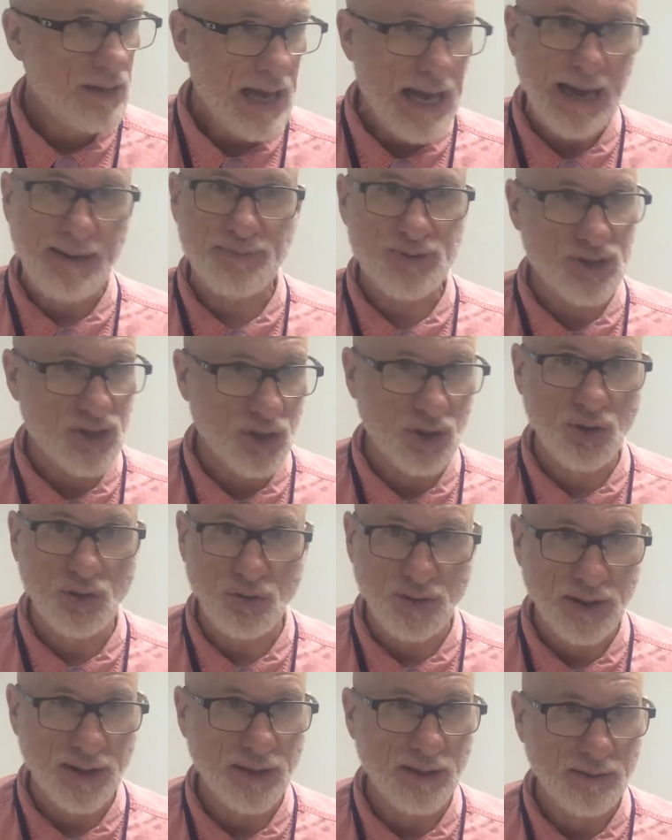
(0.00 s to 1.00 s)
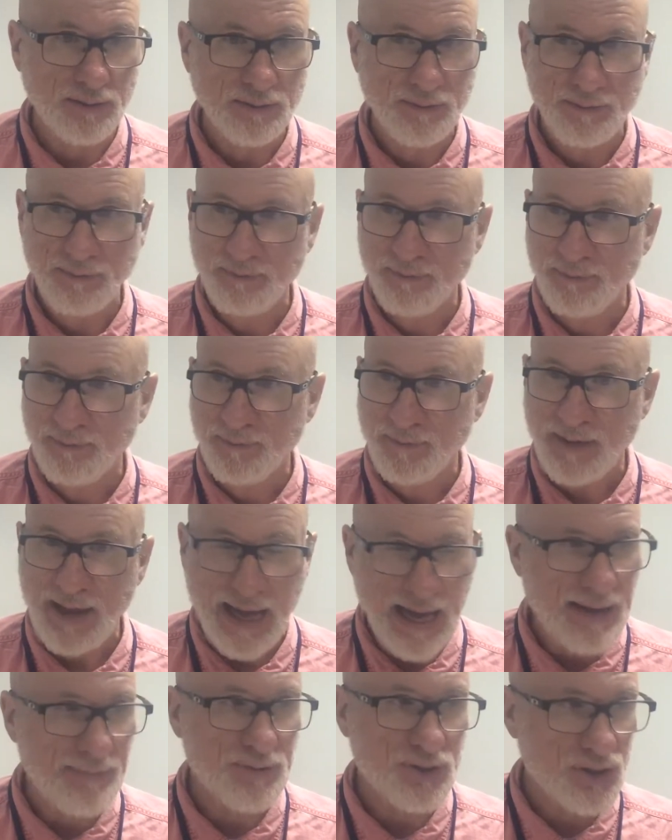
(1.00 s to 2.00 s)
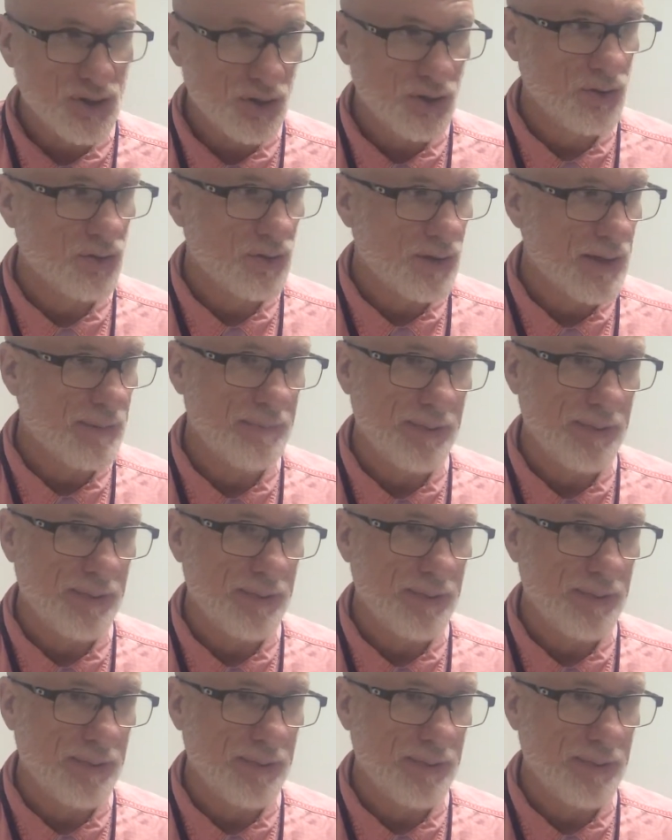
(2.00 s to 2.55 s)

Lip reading: Absolutely. Absolutely,